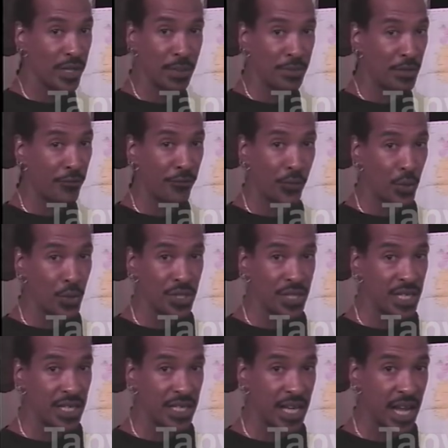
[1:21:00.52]
up to
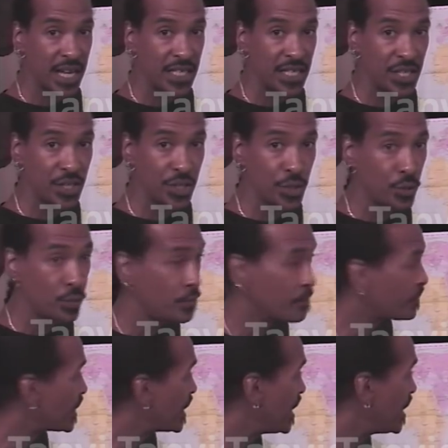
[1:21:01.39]
fourteen ninety-two,
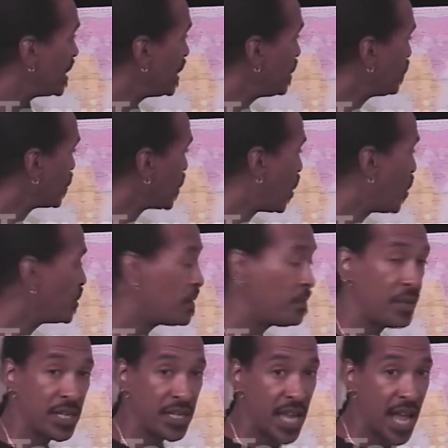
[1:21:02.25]
it would only
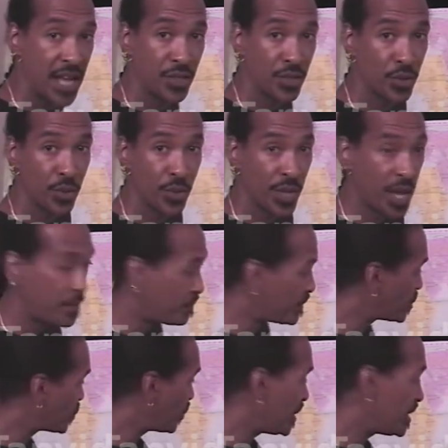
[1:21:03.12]
be natural that
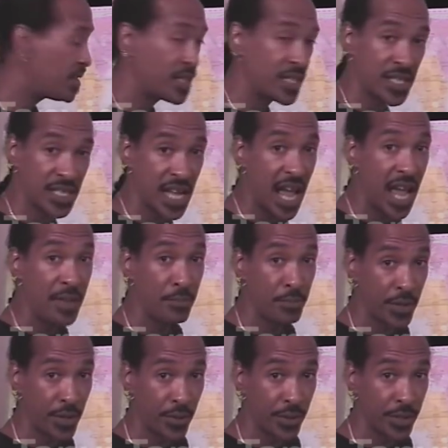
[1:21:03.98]
between this time
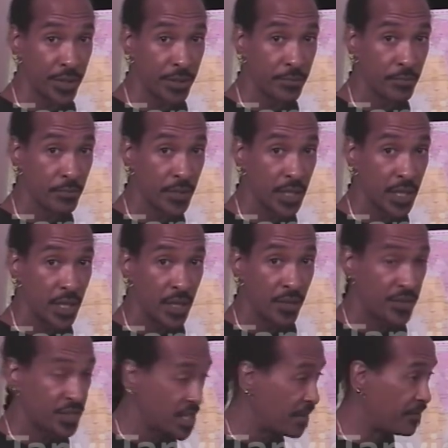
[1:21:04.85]
period,
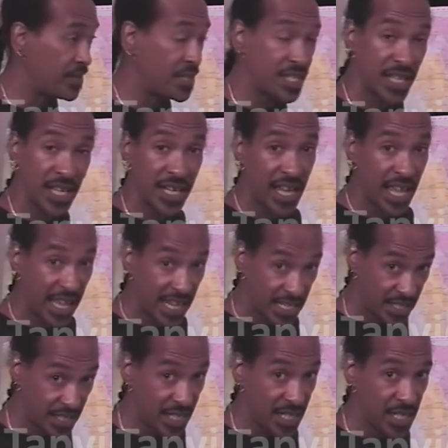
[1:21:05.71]
seven ten A
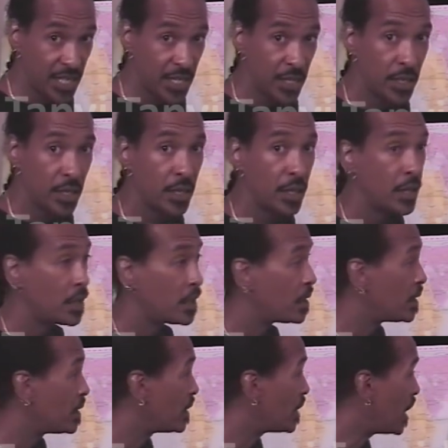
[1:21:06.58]
D
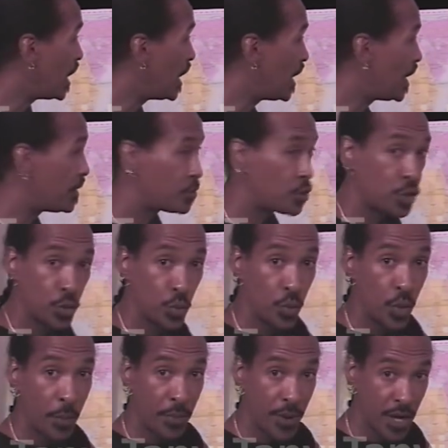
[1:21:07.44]
uh,
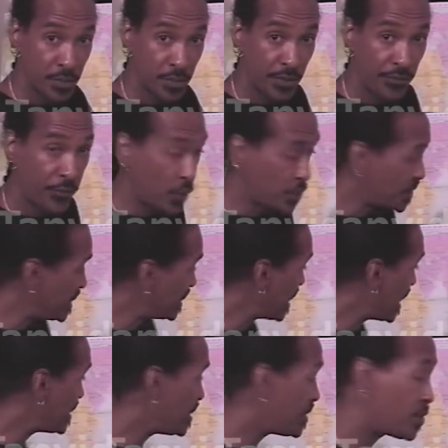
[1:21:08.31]
to approximately fourteen
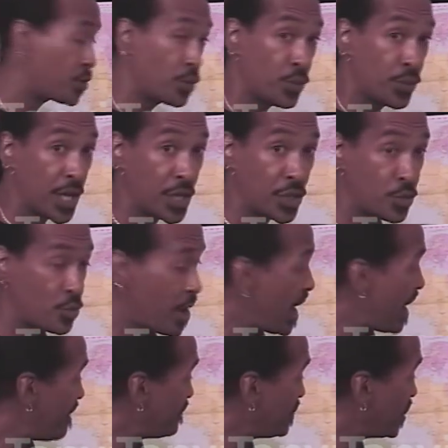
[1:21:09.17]
ninety-two, that you
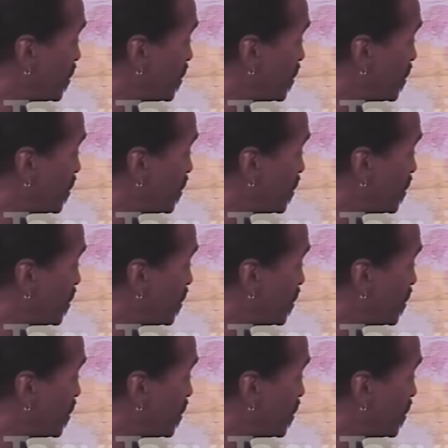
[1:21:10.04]
have the